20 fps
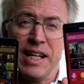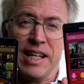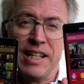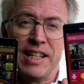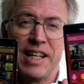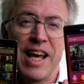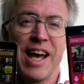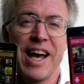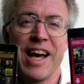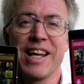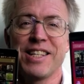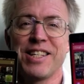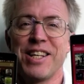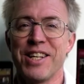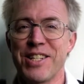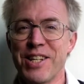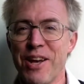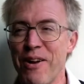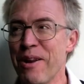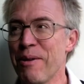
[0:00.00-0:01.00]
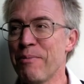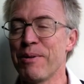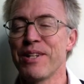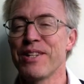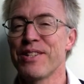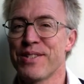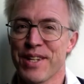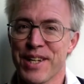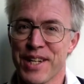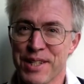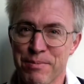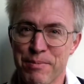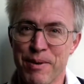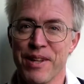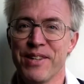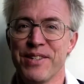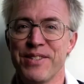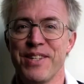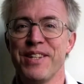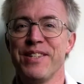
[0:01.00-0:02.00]
Yes, it's only been 6
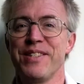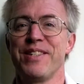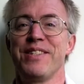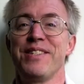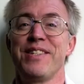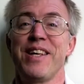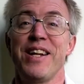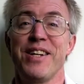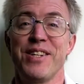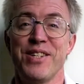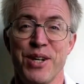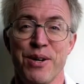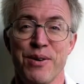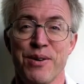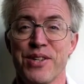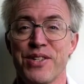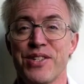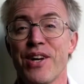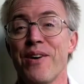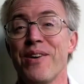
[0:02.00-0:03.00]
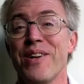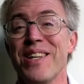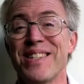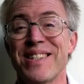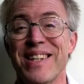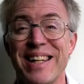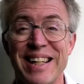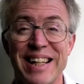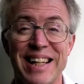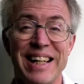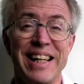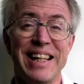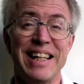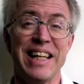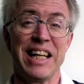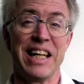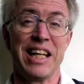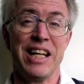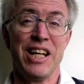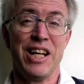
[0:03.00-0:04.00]
months since the Z2, and Sony is
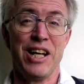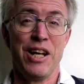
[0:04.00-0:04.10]
clearly